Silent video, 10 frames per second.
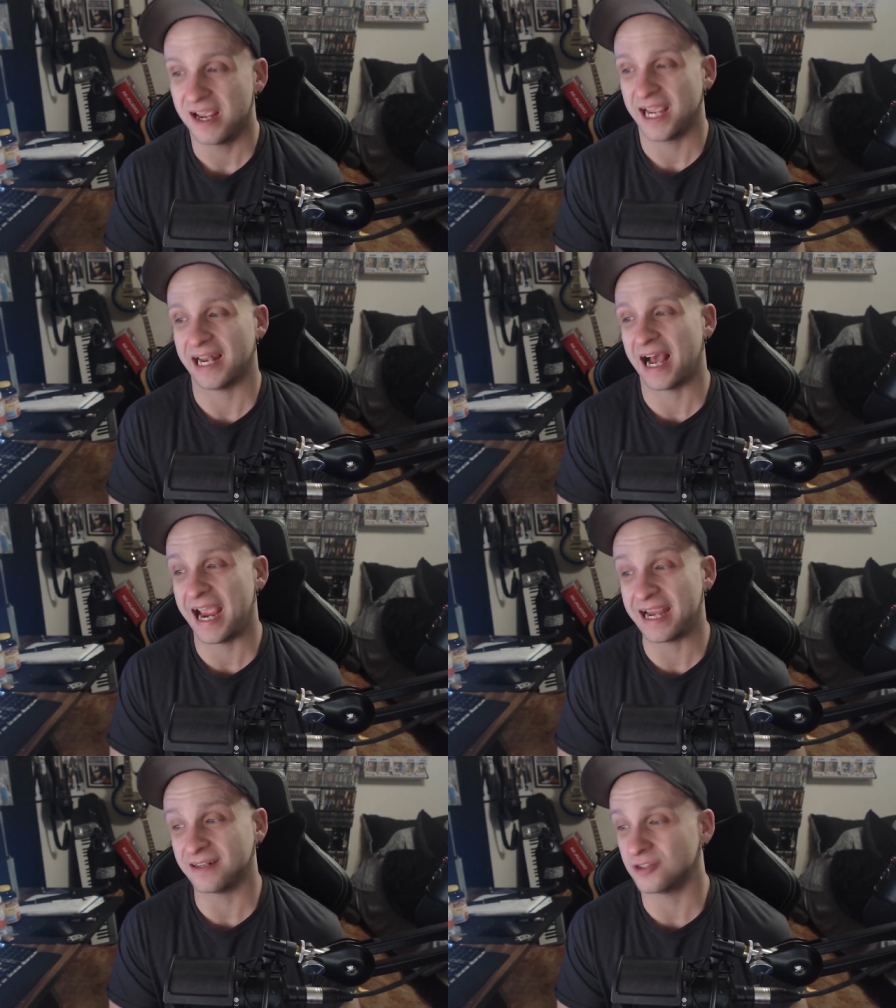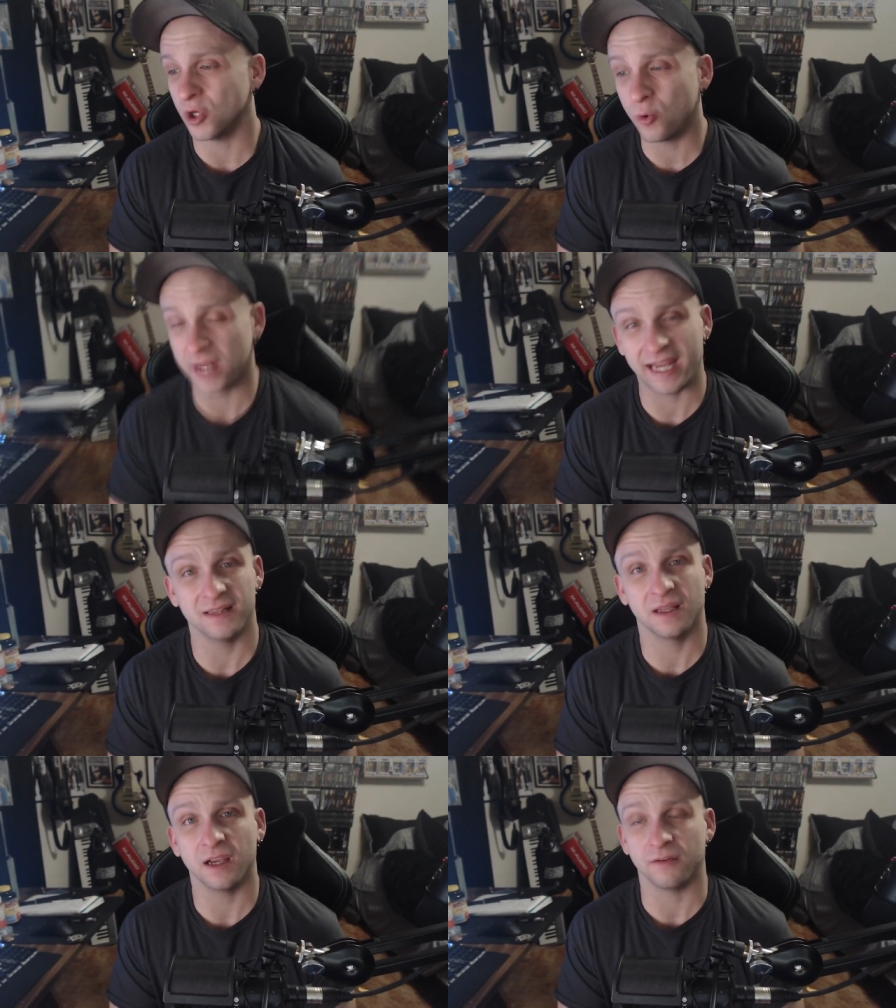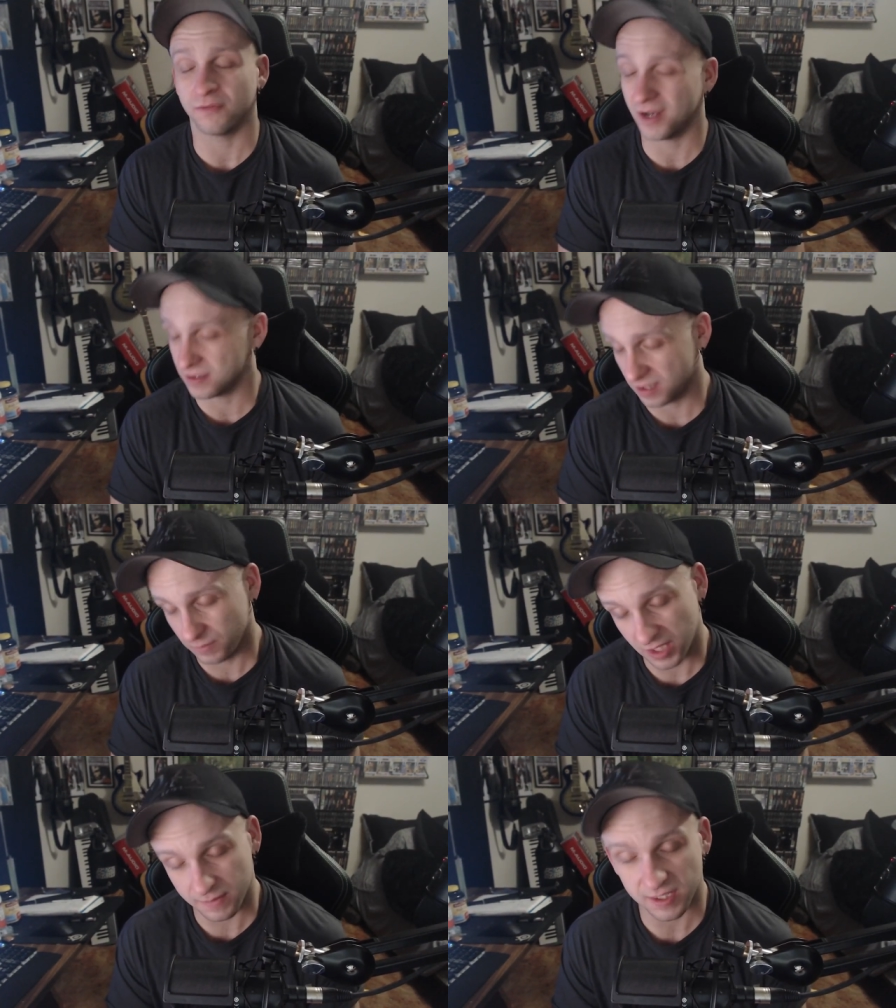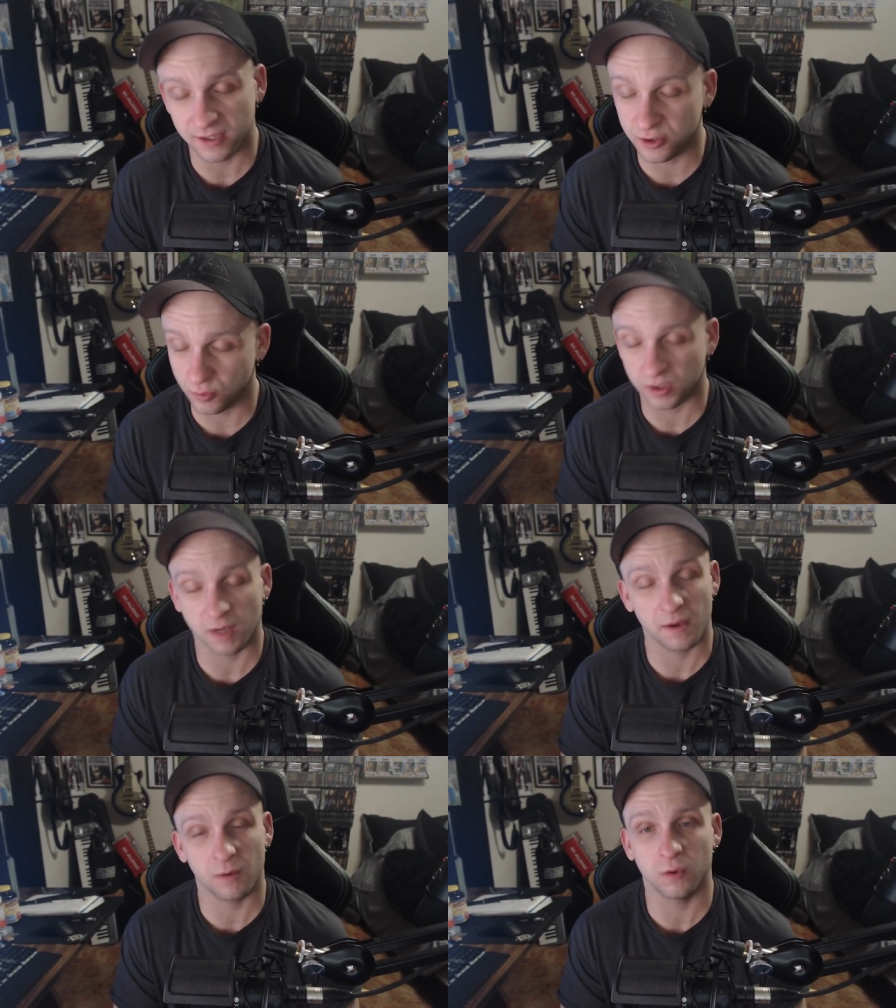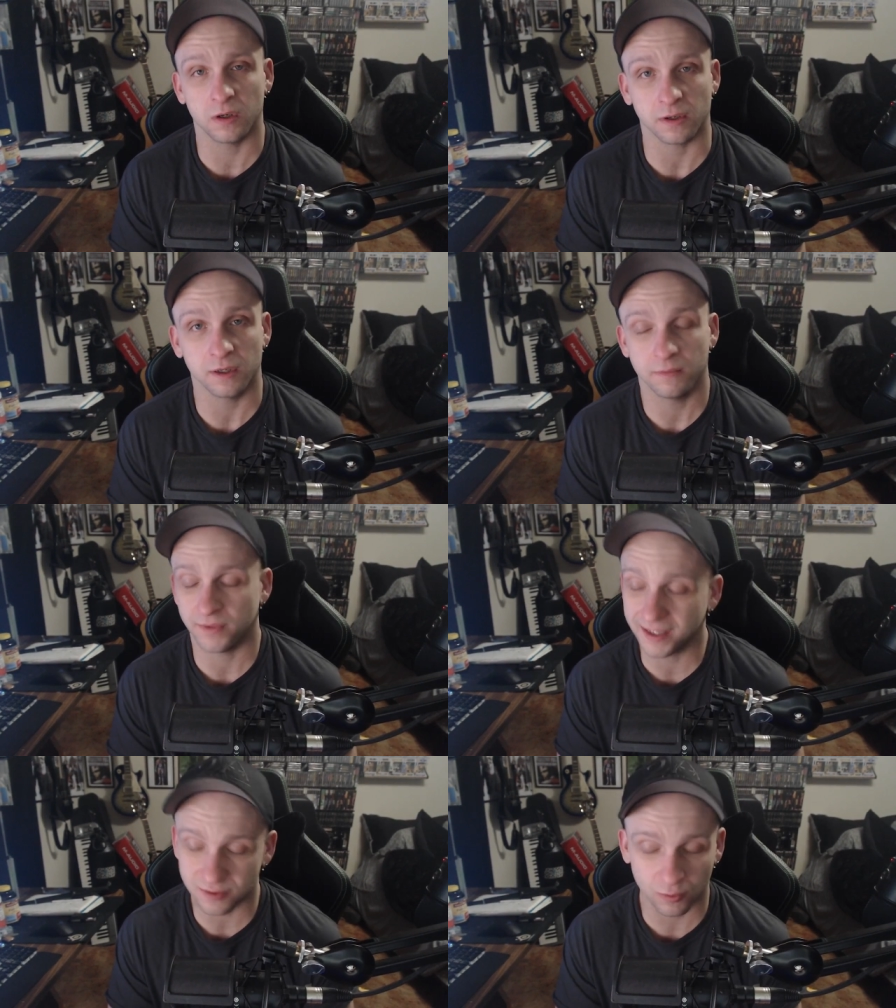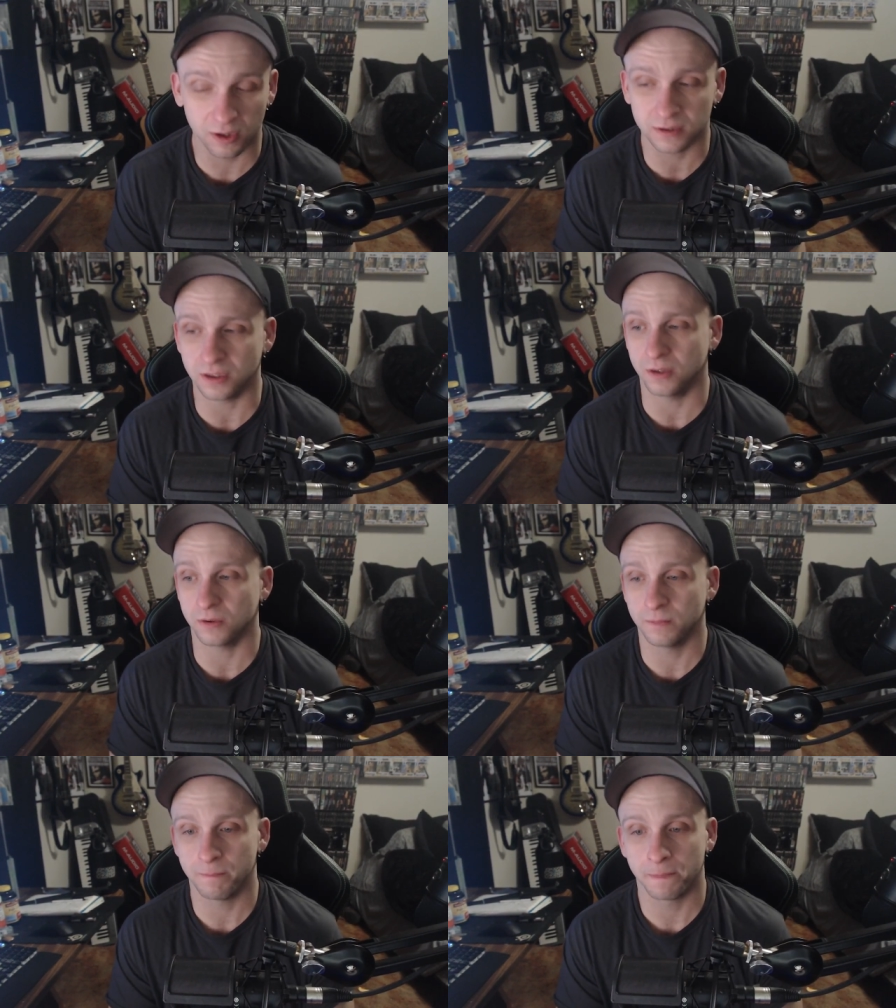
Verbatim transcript: And I don't hate life. Sometimes I do when I'm at work. That's work though.